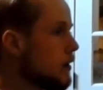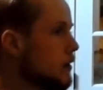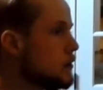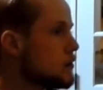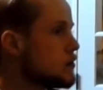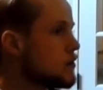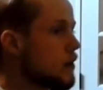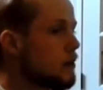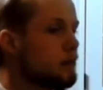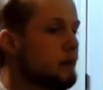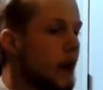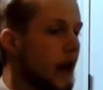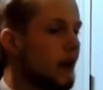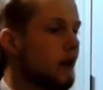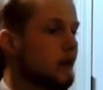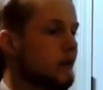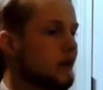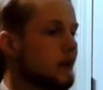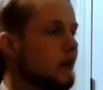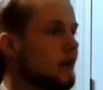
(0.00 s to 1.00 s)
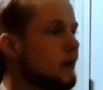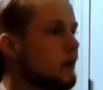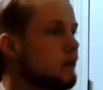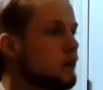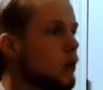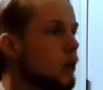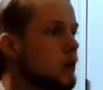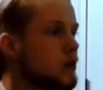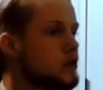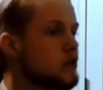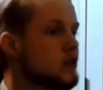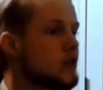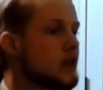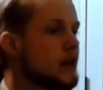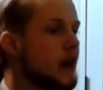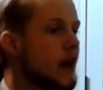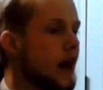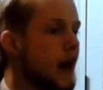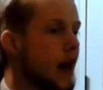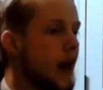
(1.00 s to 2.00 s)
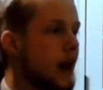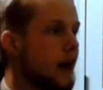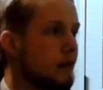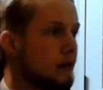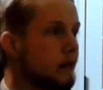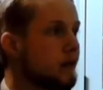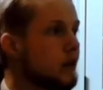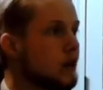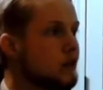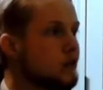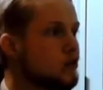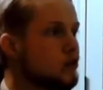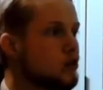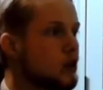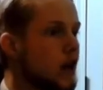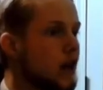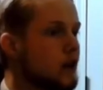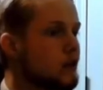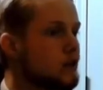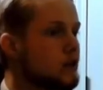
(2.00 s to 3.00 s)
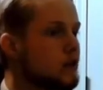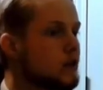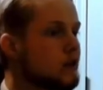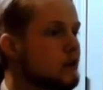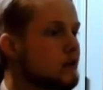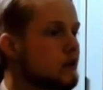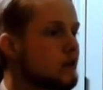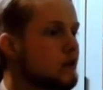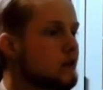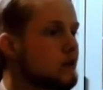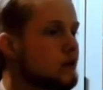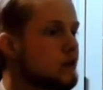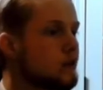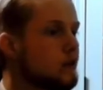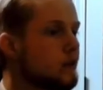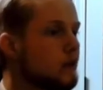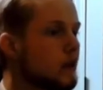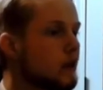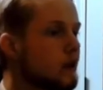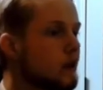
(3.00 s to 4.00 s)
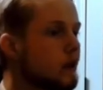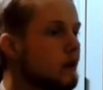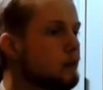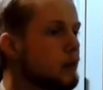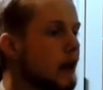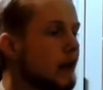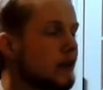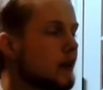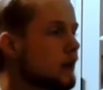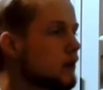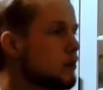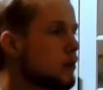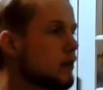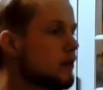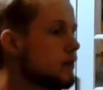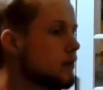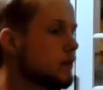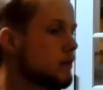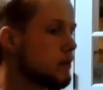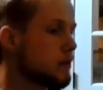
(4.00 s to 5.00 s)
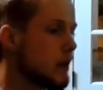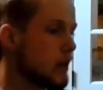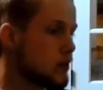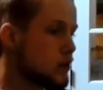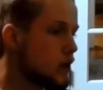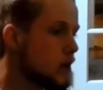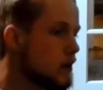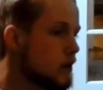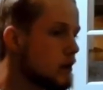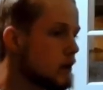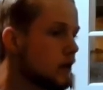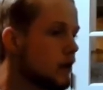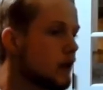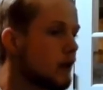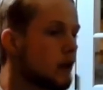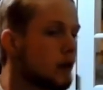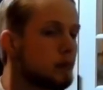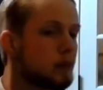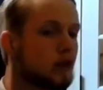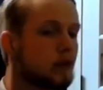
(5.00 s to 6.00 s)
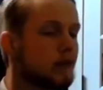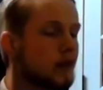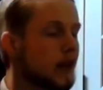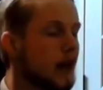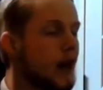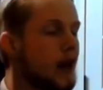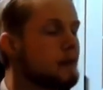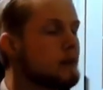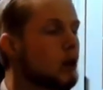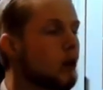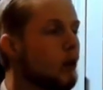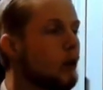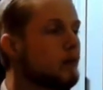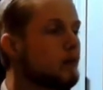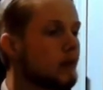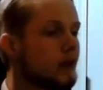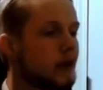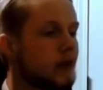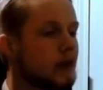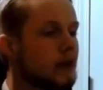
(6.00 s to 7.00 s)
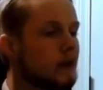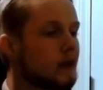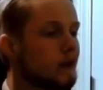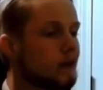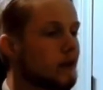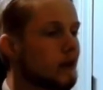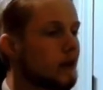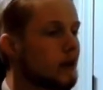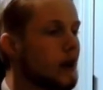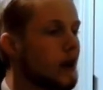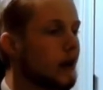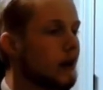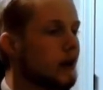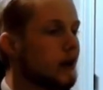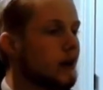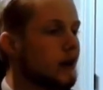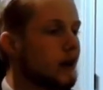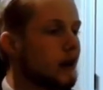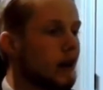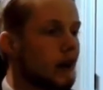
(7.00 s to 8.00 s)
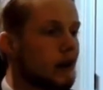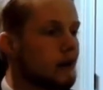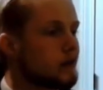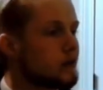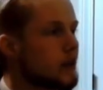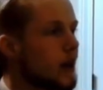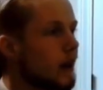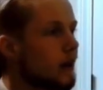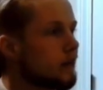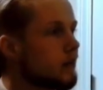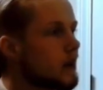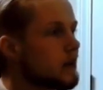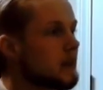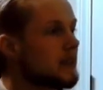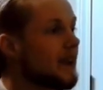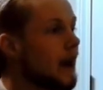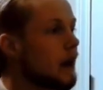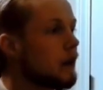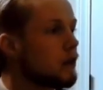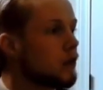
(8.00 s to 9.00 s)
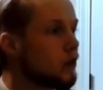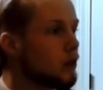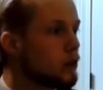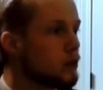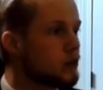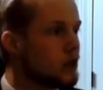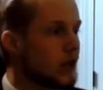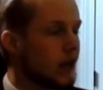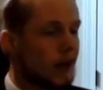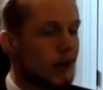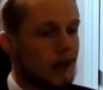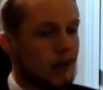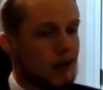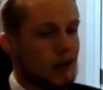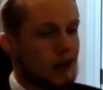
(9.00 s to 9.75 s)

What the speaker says: some balance in it. Of course, the aim of these changes is to make things more efficient, to improve the game, and hopefully they're not sacrificing, not losing